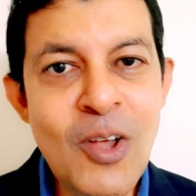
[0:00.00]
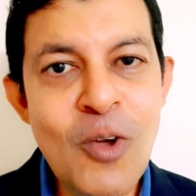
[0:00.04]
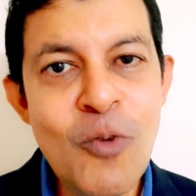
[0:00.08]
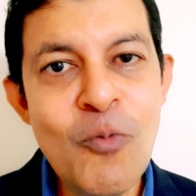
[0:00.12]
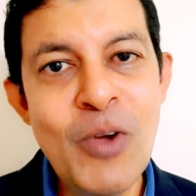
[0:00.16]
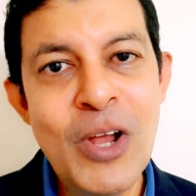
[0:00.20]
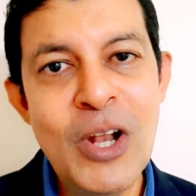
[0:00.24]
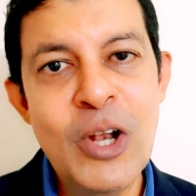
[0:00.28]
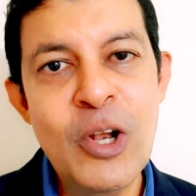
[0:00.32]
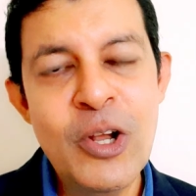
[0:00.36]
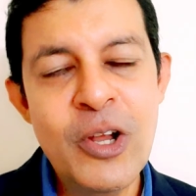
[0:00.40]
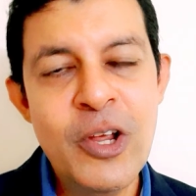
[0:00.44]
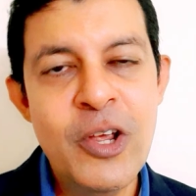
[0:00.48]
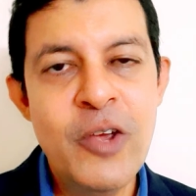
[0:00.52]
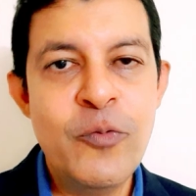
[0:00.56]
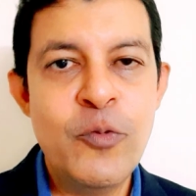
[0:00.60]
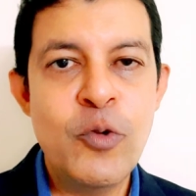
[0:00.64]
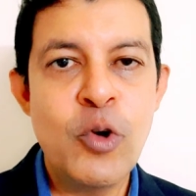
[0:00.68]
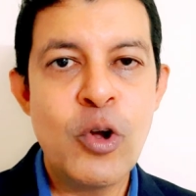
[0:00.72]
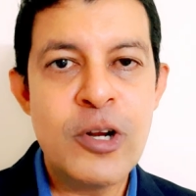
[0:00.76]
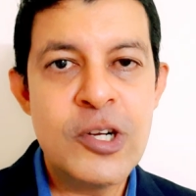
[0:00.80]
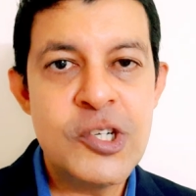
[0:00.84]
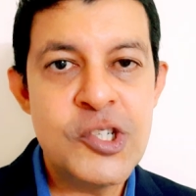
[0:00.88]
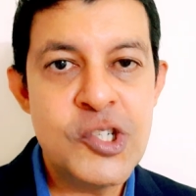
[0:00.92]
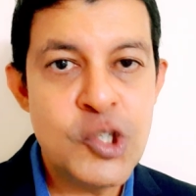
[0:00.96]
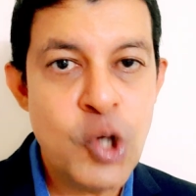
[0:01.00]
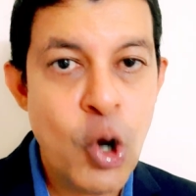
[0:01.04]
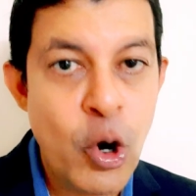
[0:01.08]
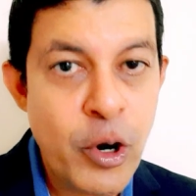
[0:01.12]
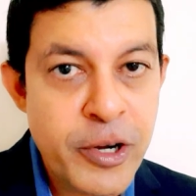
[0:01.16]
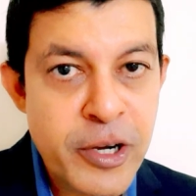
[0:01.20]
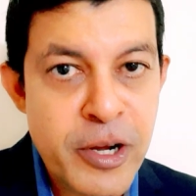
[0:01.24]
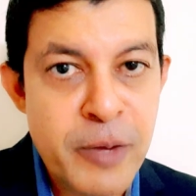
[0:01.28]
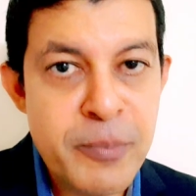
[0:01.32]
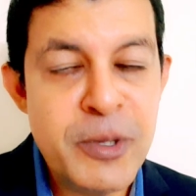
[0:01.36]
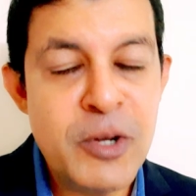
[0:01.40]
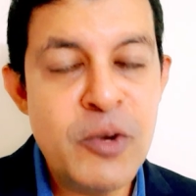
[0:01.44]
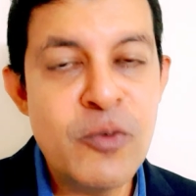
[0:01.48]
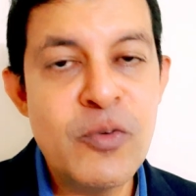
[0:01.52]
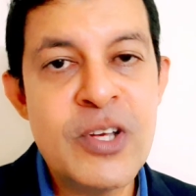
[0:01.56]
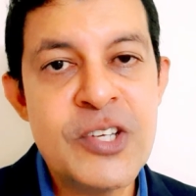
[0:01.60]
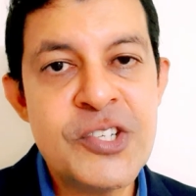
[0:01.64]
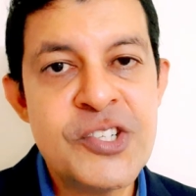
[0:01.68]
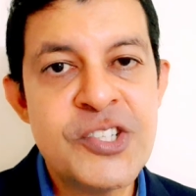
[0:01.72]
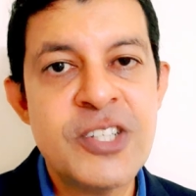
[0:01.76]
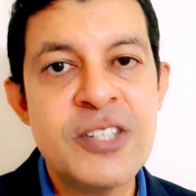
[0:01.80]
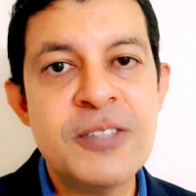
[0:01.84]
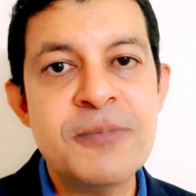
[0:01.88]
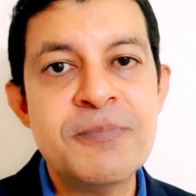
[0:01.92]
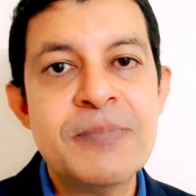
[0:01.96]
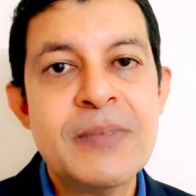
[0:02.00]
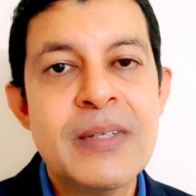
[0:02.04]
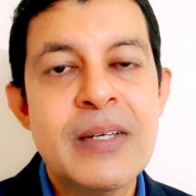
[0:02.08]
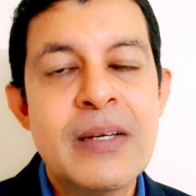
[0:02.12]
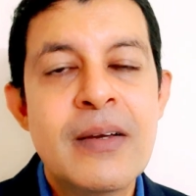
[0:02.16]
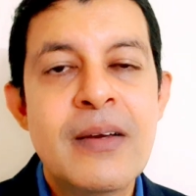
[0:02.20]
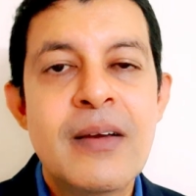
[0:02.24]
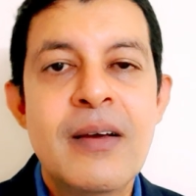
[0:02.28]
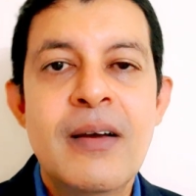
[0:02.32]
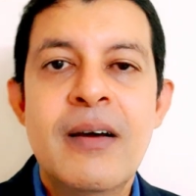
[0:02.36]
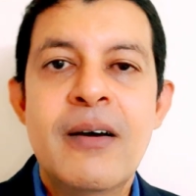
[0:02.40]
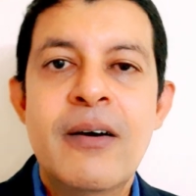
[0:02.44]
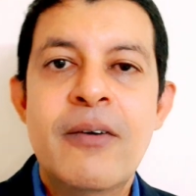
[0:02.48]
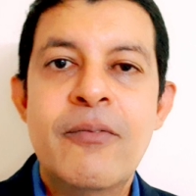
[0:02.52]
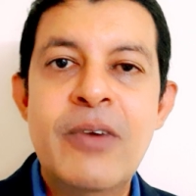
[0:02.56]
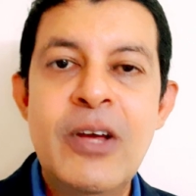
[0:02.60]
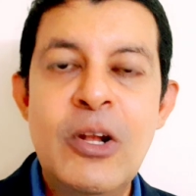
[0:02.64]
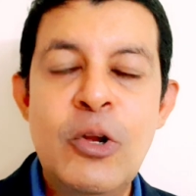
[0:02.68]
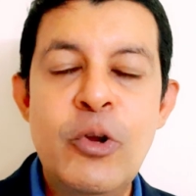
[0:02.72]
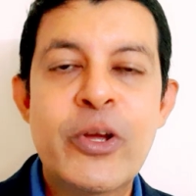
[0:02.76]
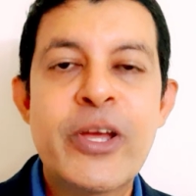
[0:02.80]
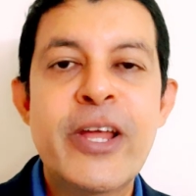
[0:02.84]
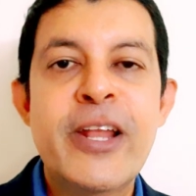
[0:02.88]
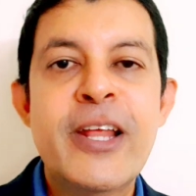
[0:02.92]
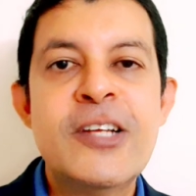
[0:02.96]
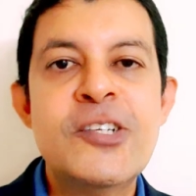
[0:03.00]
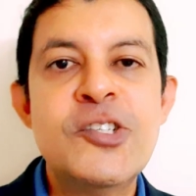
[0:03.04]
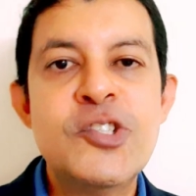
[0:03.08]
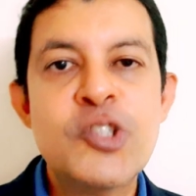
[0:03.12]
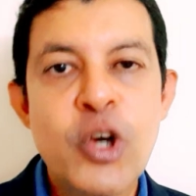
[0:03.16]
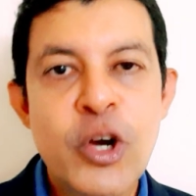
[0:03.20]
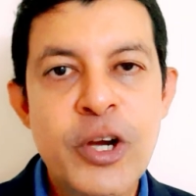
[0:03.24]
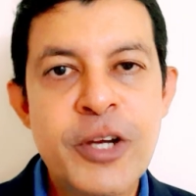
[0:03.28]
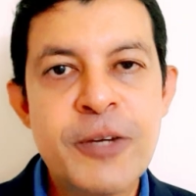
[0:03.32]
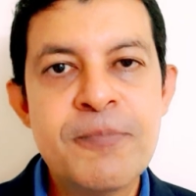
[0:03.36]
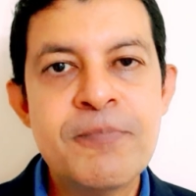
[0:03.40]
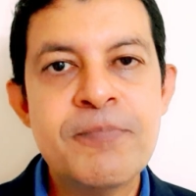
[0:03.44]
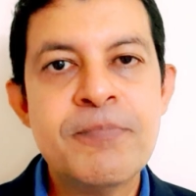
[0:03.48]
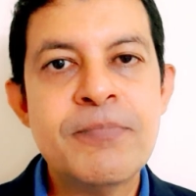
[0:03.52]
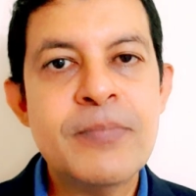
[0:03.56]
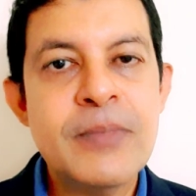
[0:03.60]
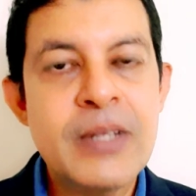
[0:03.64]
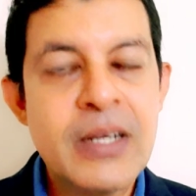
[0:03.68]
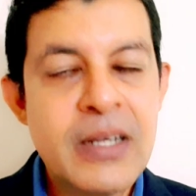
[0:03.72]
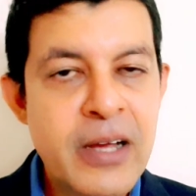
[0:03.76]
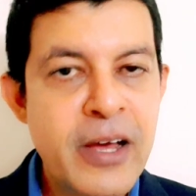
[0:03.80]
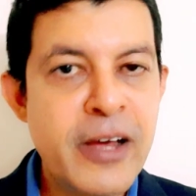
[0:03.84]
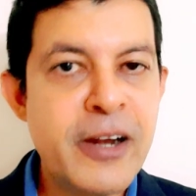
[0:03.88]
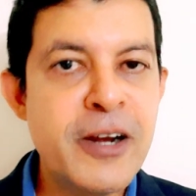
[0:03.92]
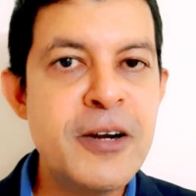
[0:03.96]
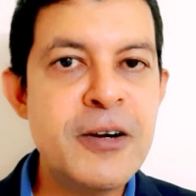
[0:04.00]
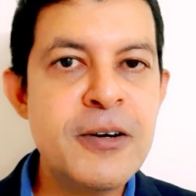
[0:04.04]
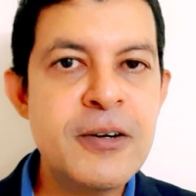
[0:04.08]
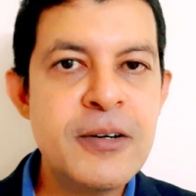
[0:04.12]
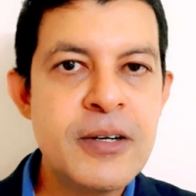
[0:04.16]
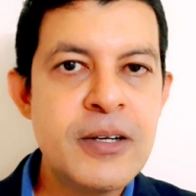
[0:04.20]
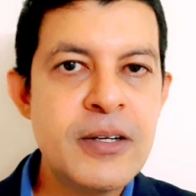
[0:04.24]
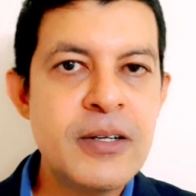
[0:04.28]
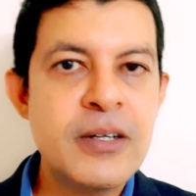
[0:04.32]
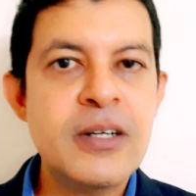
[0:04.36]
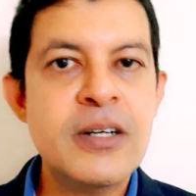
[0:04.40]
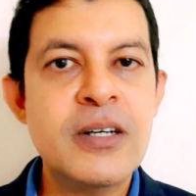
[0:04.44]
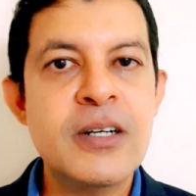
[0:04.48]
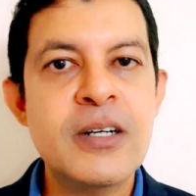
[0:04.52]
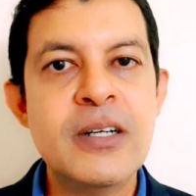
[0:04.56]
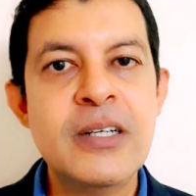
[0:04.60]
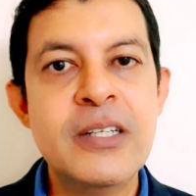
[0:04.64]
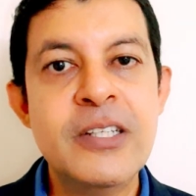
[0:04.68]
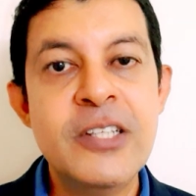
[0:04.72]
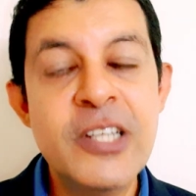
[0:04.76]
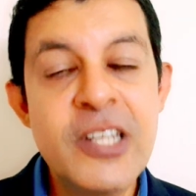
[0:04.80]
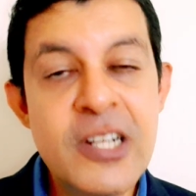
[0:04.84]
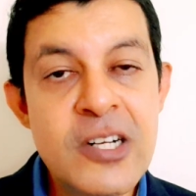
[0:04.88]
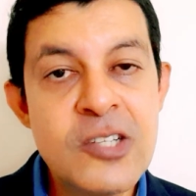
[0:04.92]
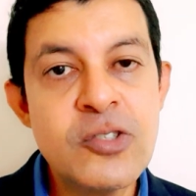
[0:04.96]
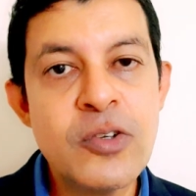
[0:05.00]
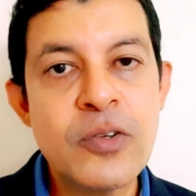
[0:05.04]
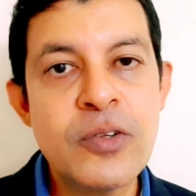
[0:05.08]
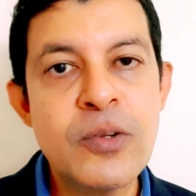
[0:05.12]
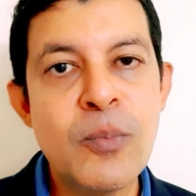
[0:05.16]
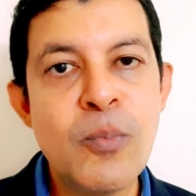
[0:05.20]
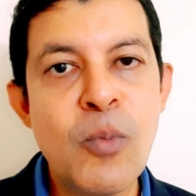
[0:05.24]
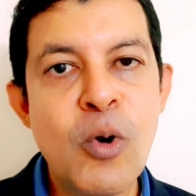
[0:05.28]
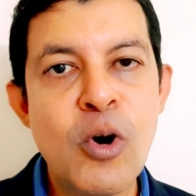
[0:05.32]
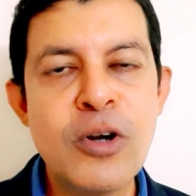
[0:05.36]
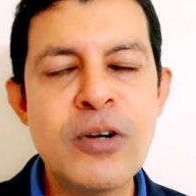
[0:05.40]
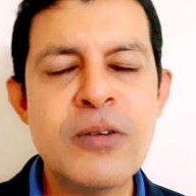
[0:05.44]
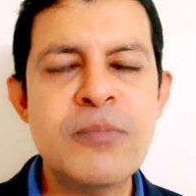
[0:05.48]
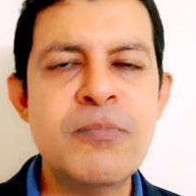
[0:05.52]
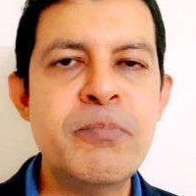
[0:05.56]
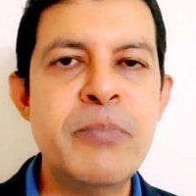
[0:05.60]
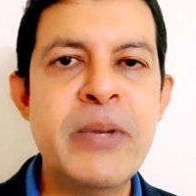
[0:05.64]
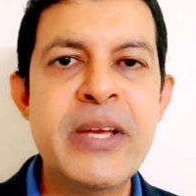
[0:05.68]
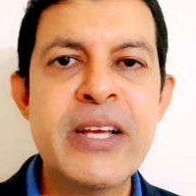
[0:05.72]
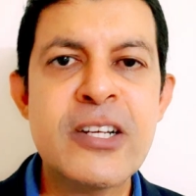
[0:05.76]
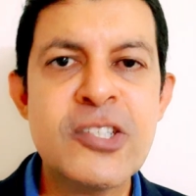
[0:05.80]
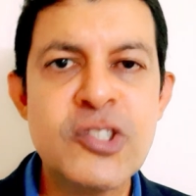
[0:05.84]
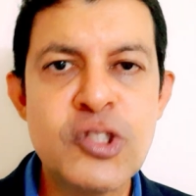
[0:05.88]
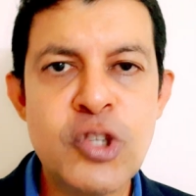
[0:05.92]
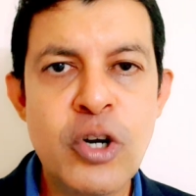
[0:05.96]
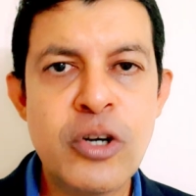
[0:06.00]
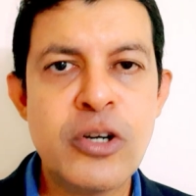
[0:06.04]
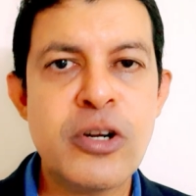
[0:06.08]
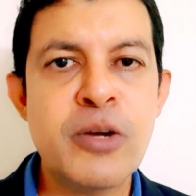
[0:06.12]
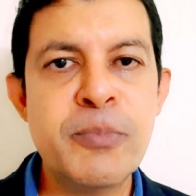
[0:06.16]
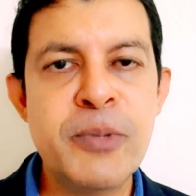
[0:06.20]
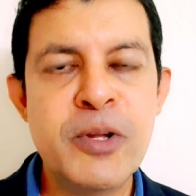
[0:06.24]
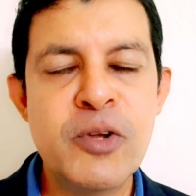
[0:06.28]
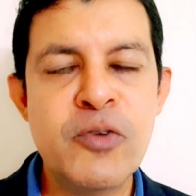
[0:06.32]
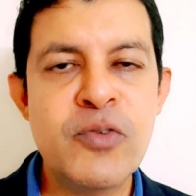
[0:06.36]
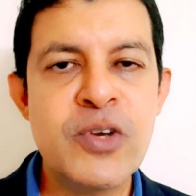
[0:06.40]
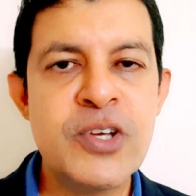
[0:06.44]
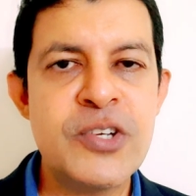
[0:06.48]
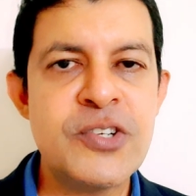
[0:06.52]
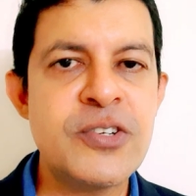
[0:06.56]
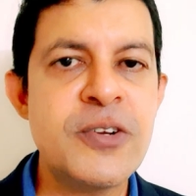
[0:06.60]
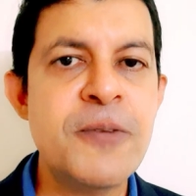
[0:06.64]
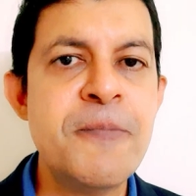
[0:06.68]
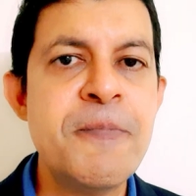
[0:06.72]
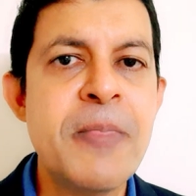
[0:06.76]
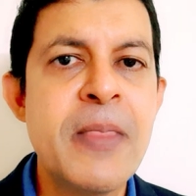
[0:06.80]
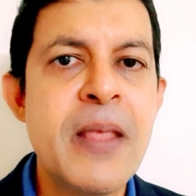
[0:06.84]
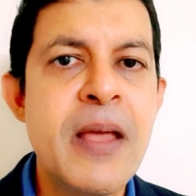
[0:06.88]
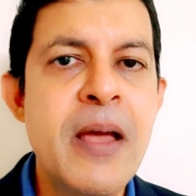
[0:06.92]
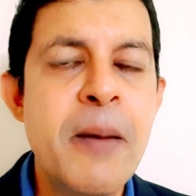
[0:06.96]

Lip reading: Well, if you're a short-term investor, well, you can enjoy the current yields of the bond being a short-term investor.